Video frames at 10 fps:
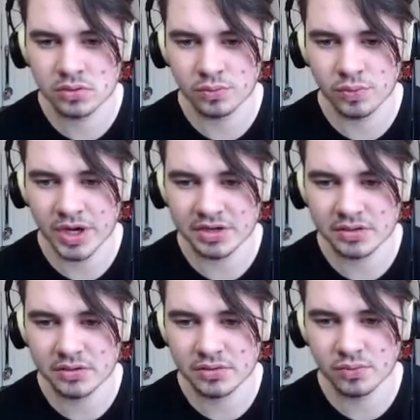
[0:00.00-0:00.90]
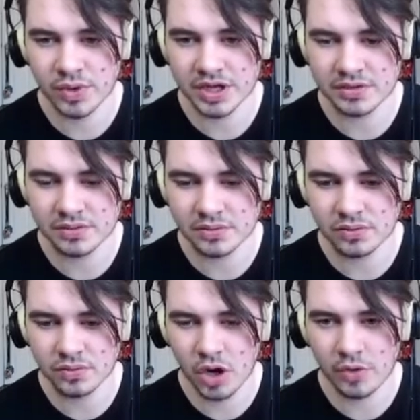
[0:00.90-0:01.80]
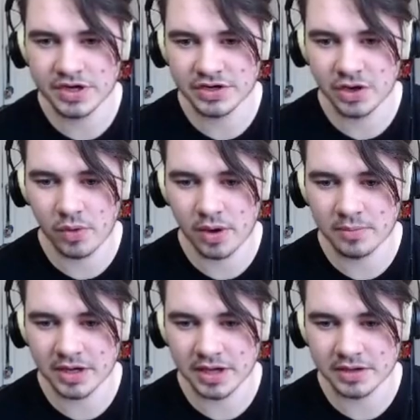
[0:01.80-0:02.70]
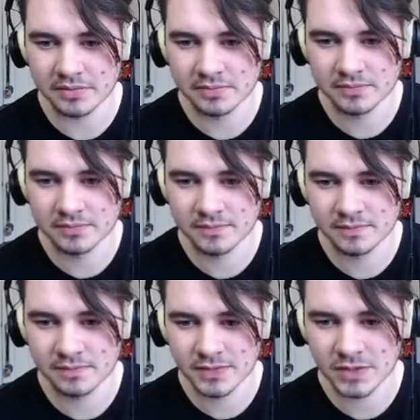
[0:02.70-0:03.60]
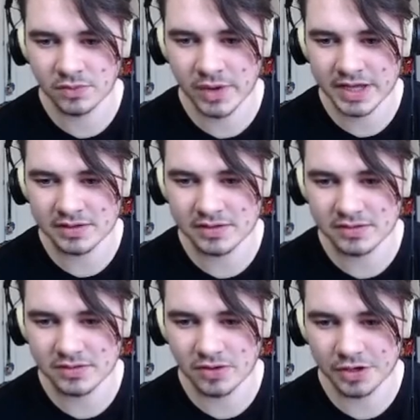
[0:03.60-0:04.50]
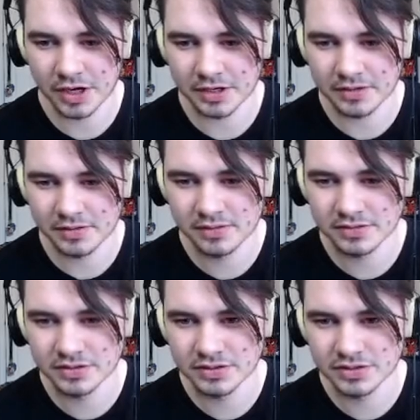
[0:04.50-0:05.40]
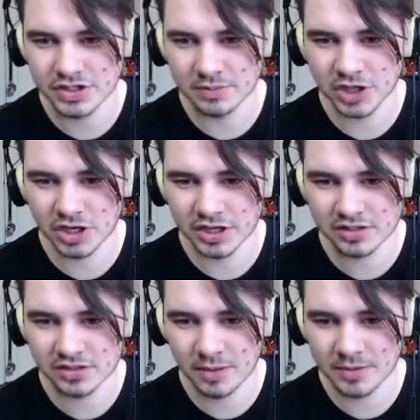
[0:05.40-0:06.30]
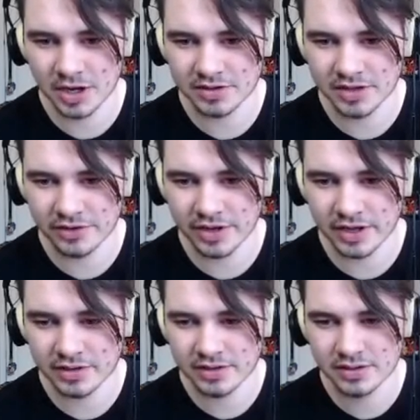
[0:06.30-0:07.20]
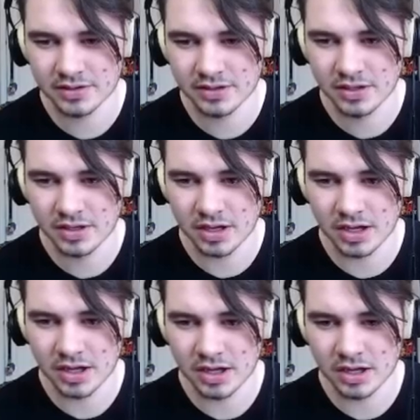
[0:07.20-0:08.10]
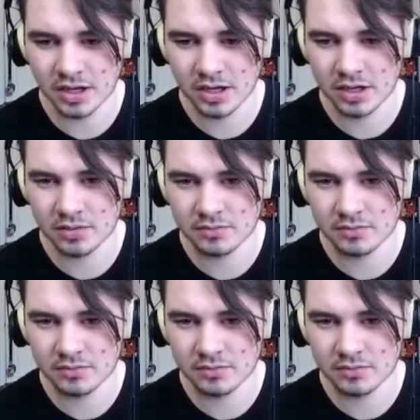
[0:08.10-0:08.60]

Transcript: Wait, wait. Oh, I need to go up again. Wait, hold on. Stop talking. I'm not there yet. Uh.